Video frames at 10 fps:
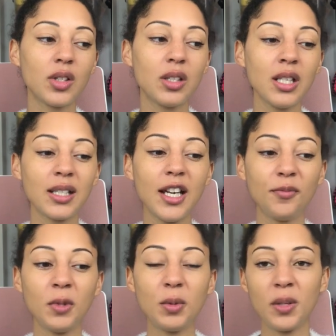it's left
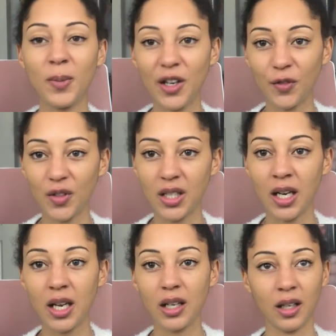me with a bit of
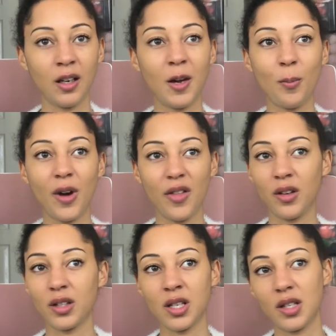fatigue and like
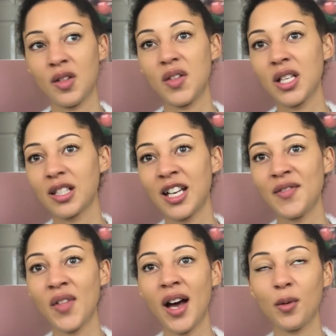breathlessness and things
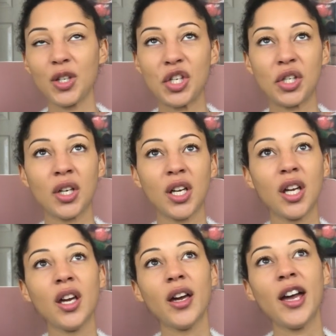like that, which
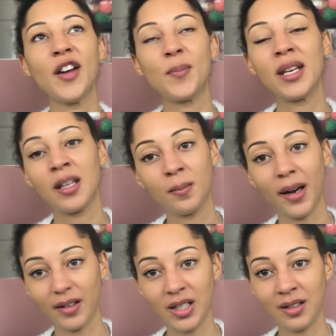have been
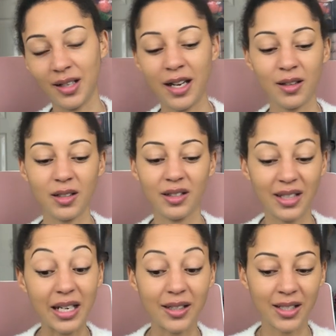impacting day
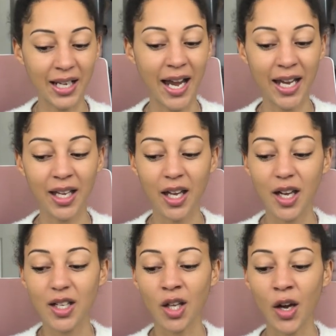day to day.
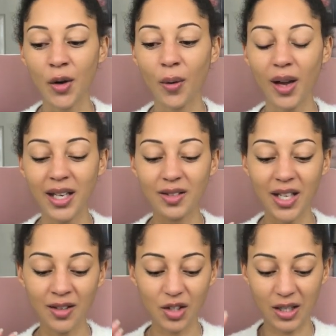So
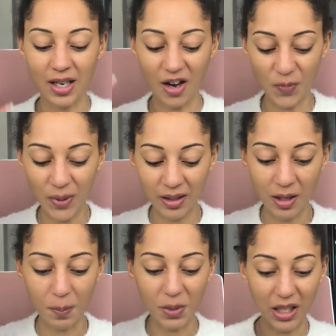intentionally I've
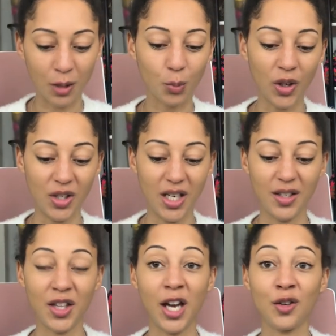been picking projects
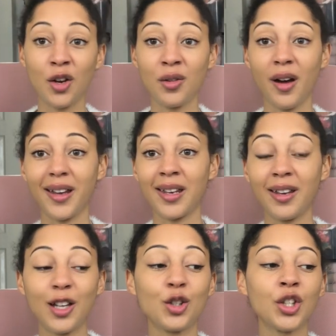that I know that I can
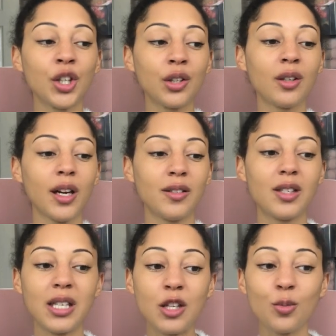get done and
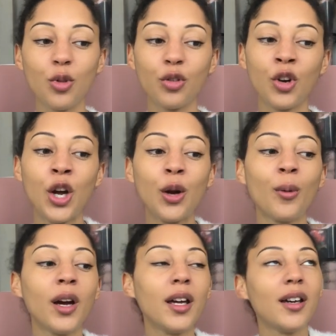see them
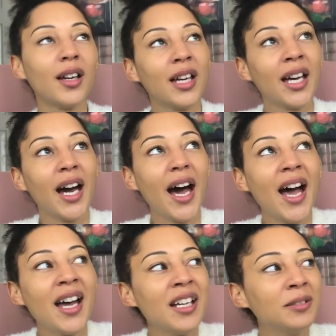through.
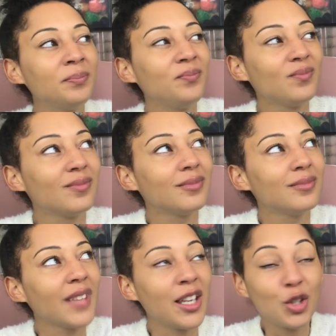Um,
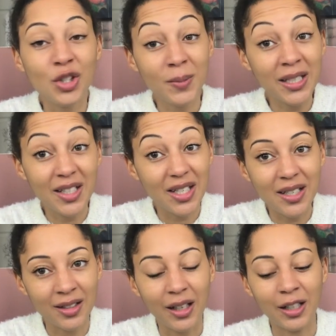and it doesn't mean that this
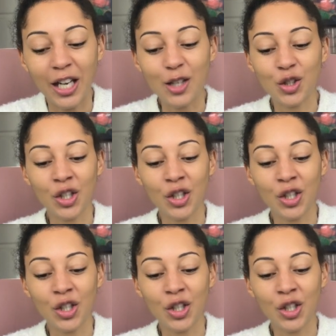isn't going to get